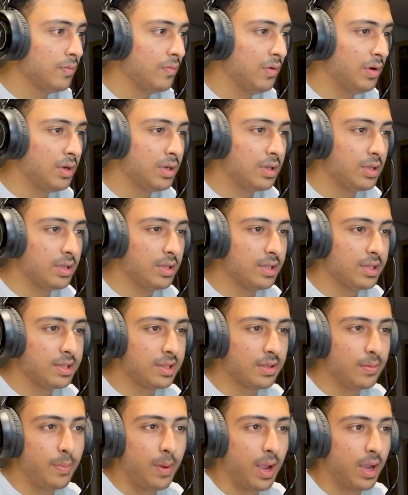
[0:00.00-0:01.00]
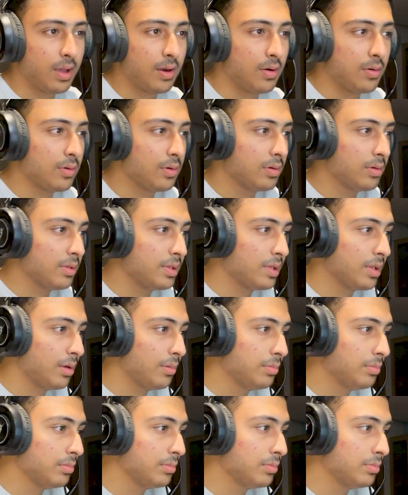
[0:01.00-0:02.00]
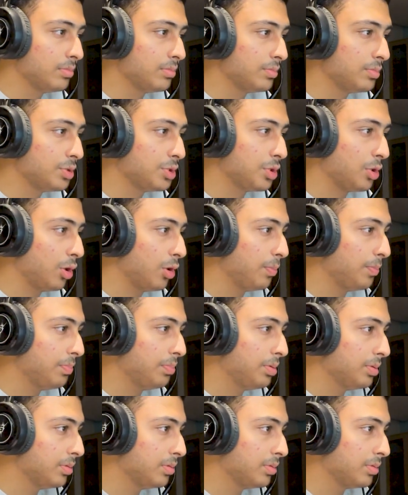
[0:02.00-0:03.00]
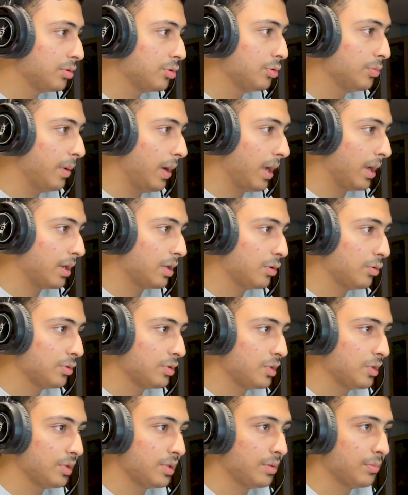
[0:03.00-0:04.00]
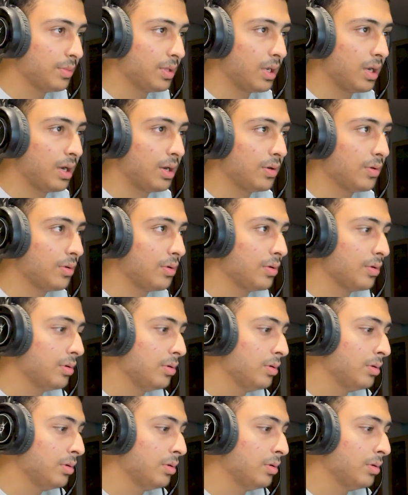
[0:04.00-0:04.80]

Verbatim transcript: What is the background? Some shop to buy clothes or something i don't know